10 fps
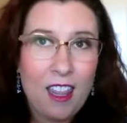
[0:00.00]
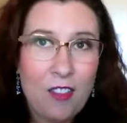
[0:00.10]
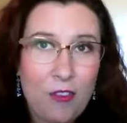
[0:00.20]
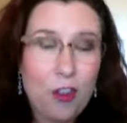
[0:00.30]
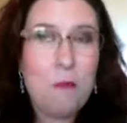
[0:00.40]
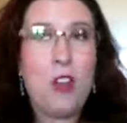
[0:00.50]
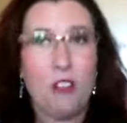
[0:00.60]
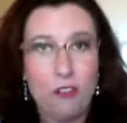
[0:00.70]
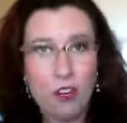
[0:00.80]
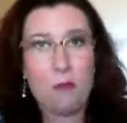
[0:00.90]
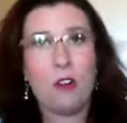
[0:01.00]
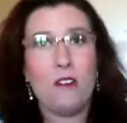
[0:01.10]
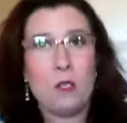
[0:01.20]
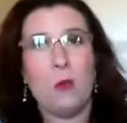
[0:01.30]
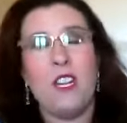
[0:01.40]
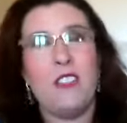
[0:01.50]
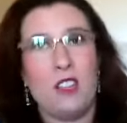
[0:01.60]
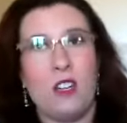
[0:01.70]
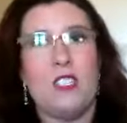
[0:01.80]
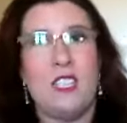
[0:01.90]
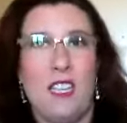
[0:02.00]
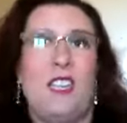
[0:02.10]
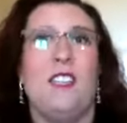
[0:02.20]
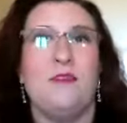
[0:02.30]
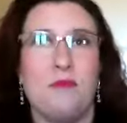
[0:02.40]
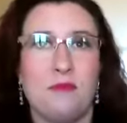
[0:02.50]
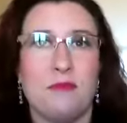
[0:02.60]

from November of 2013,